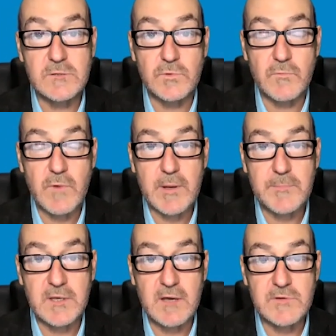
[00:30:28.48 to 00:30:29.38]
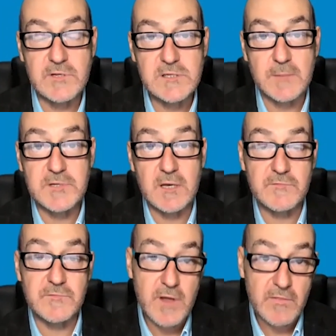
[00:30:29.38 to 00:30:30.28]
we'll wrap up the governance
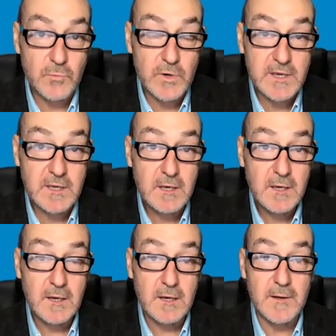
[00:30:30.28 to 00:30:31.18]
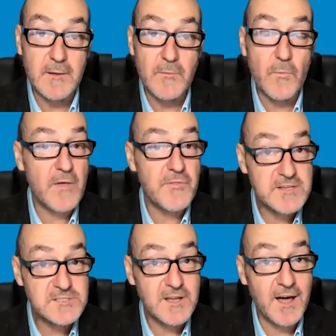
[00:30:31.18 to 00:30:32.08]
update for another week. Our
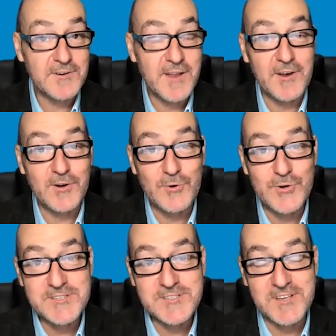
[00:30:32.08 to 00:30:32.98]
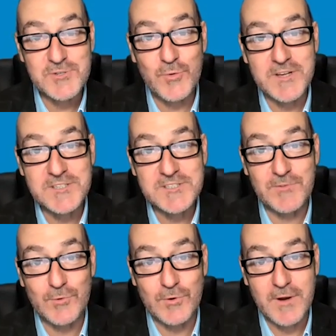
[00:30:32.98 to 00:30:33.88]
thanks to Hunt & Hunt Lawyers, as always,
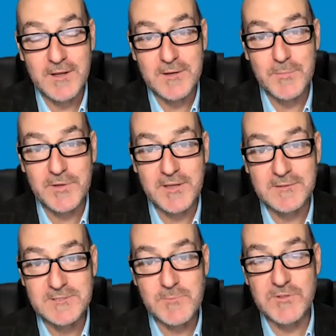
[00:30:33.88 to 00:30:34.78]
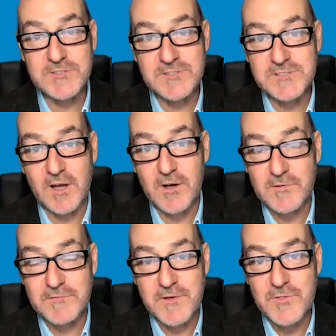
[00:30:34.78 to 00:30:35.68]
for being sponsors
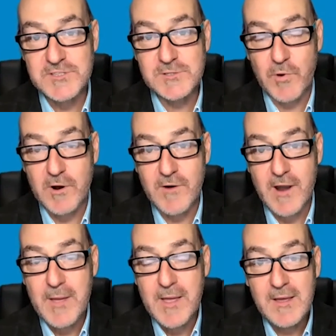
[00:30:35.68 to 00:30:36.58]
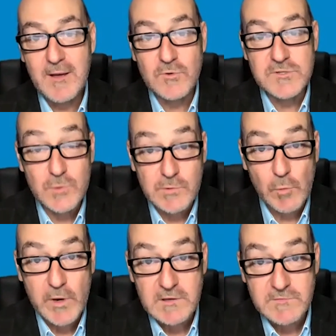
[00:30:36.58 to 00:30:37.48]
of this program. What sort of a
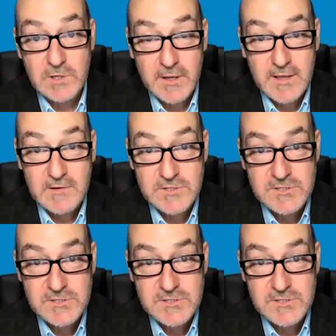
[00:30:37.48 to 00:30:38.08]
week have you got ahead of you,